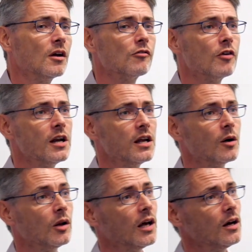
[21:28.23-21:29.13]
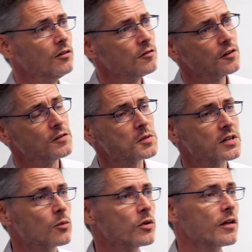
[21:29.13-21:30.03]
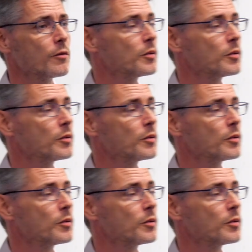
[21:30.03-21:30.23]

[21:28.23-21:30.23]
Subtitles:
radio alone, 50% with other